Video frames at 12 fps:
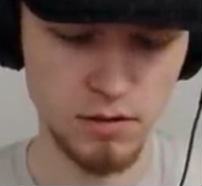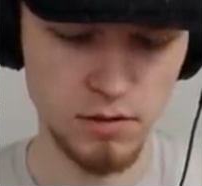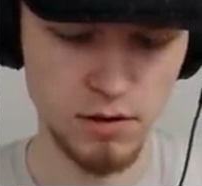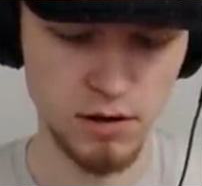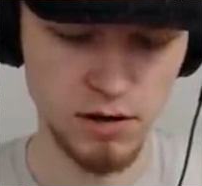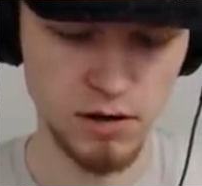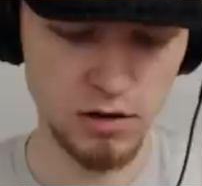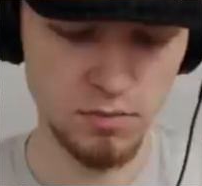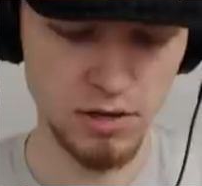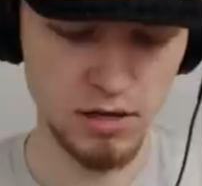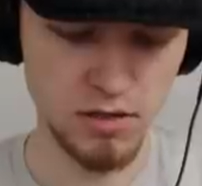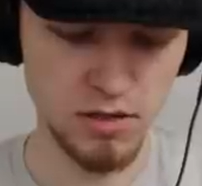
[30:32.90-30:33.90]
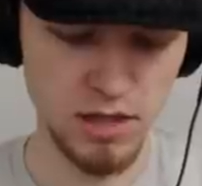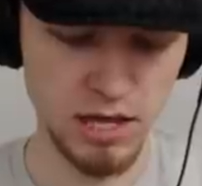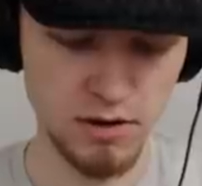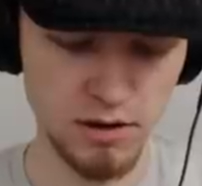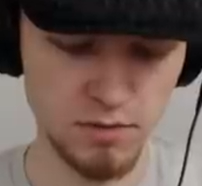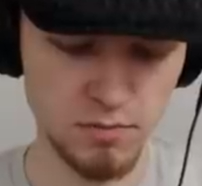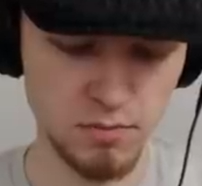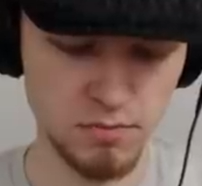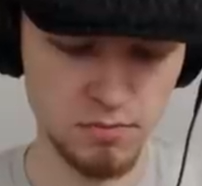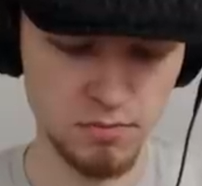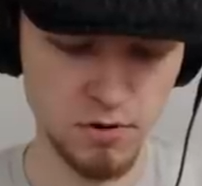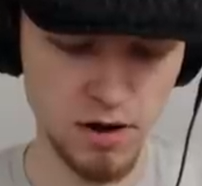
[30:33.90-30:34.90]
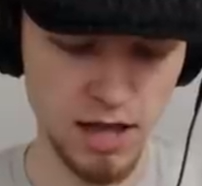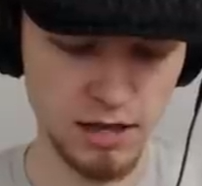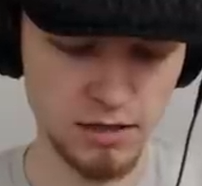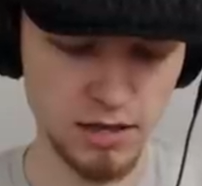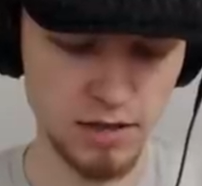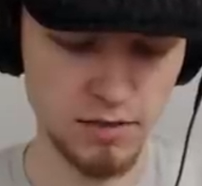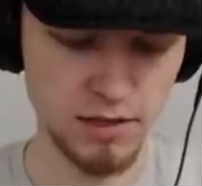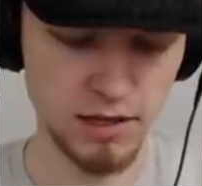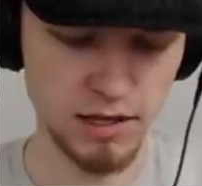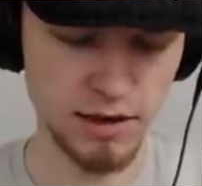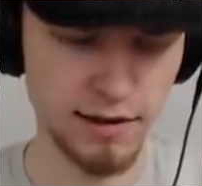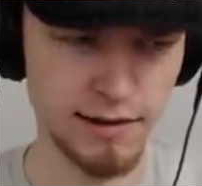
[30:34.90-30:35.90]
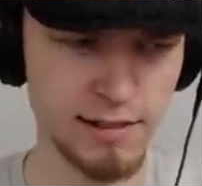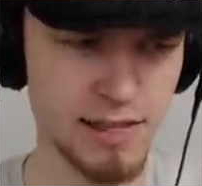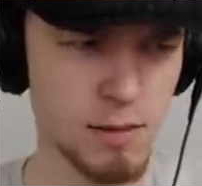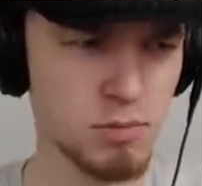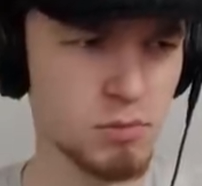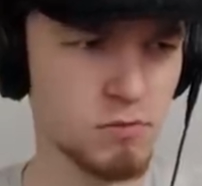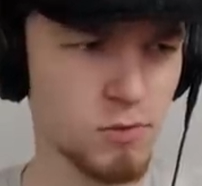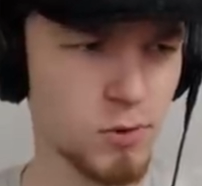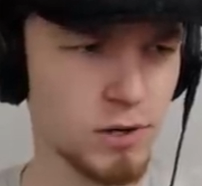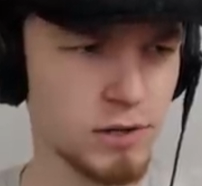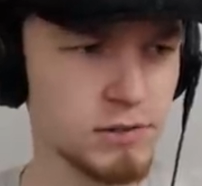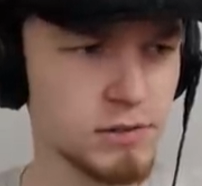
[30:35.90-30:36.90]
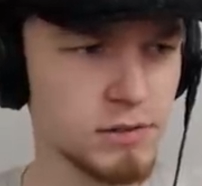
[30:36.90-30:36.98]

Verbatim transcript: There could be a secret crack kind of thing here. It's happened before.